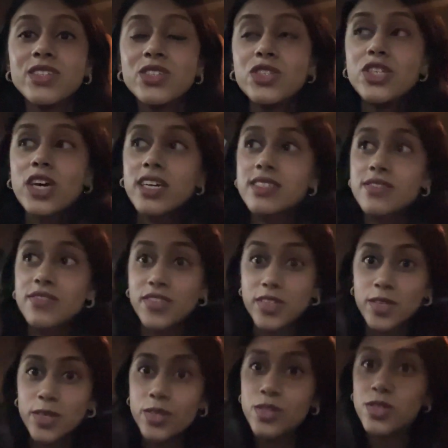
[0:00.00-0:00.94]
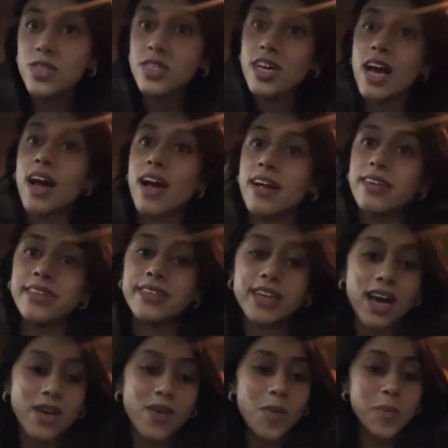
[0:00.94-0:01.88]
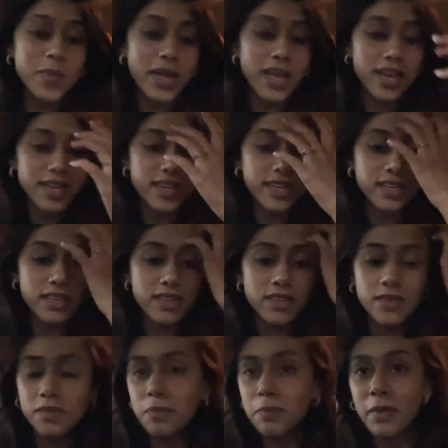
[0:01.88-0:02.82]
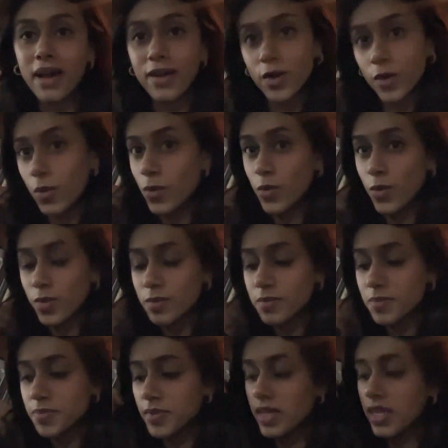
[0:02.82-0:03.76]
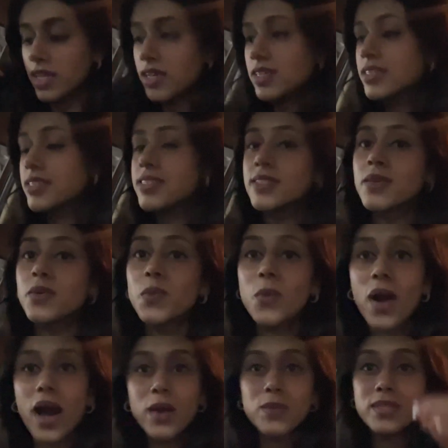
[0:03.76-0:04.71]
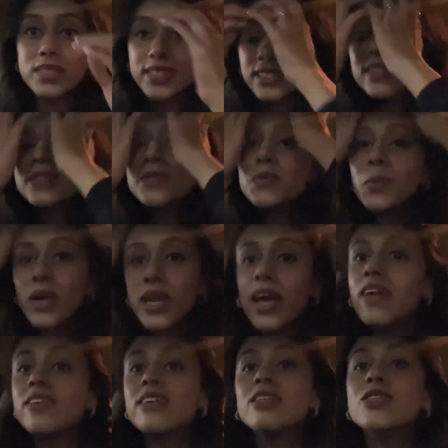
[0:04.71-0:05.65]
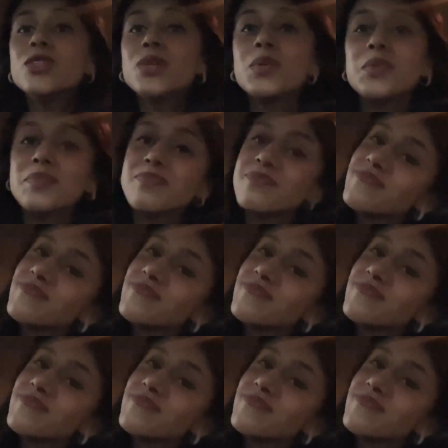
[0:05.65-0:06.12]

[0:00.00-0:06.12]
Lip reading: Just finished and now I'm heading back home, so I will see you when I reach home.